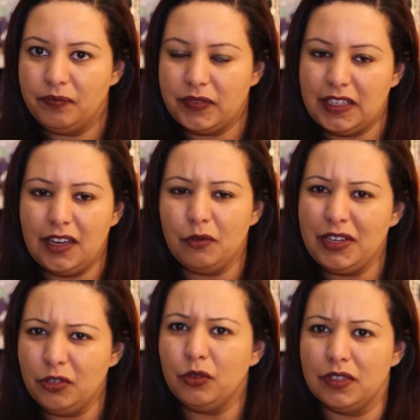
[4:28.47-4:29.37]
you know
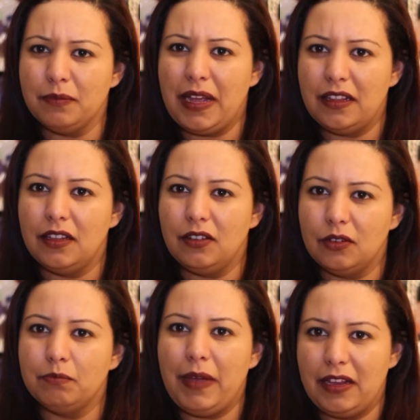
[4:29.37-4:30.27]
when you order
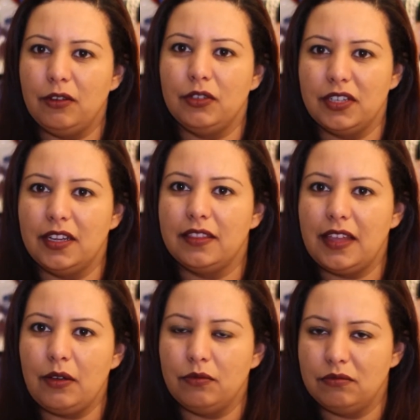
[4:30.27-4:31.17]
mail mail order
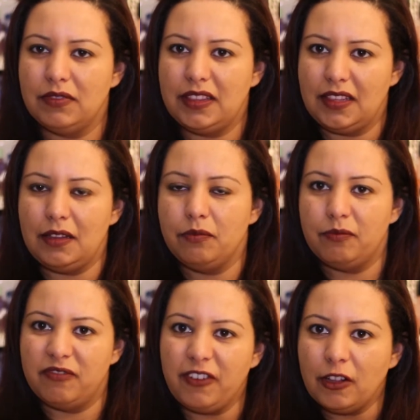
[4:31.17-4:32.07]
they they
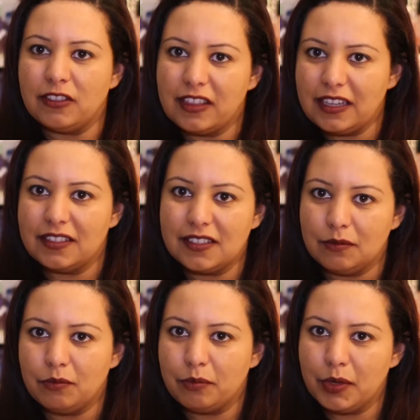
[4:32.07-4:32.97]
fold things
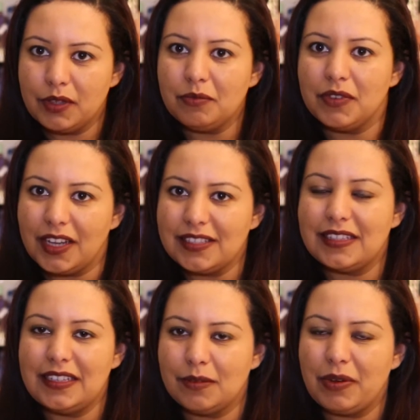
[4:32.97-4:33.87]
and put them
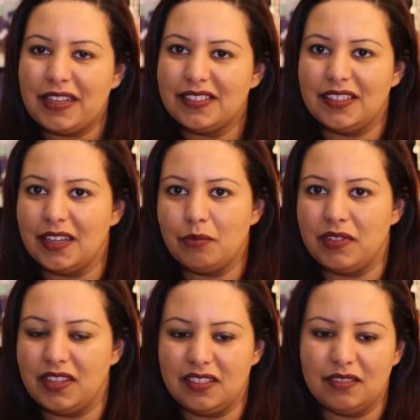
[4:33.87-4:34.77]
nicely in a plastic
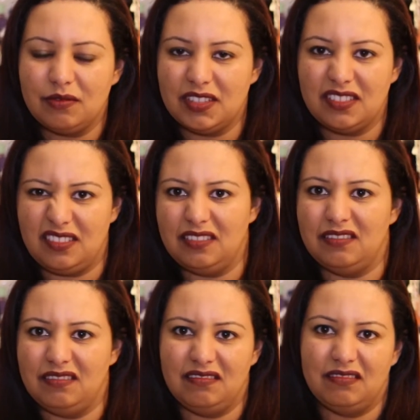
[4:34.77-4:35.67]
but this was
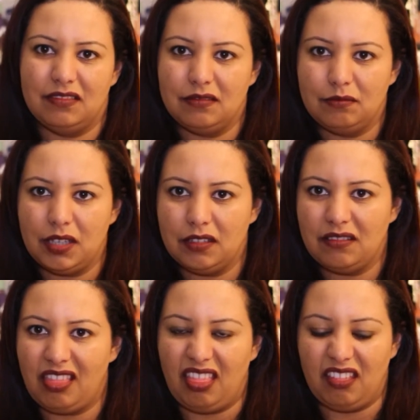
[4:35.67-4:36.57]
mm, a bit
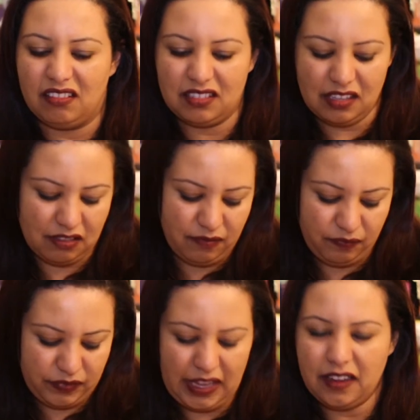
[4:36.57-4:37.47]
mm so
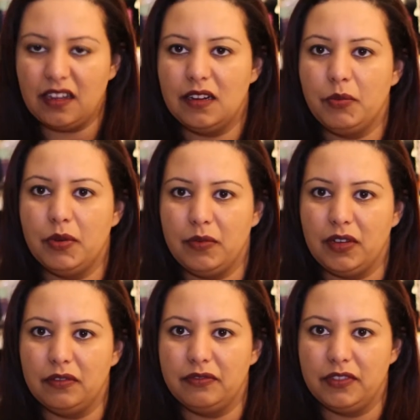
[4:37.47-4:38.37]
that kind of put me
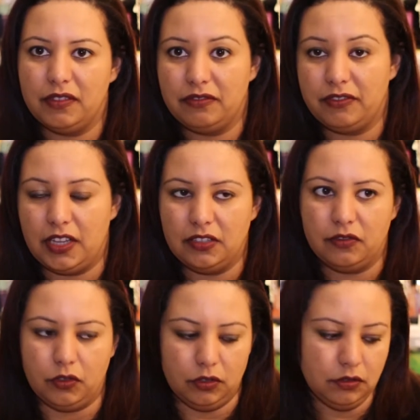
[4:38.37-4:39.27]
off first
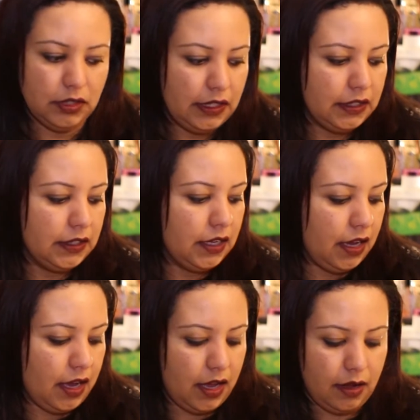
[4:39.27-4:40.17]
of all.
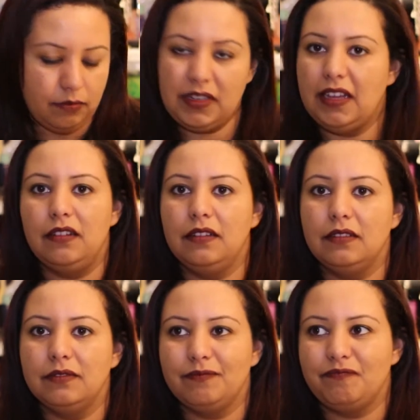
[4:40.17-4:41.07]
Um, now,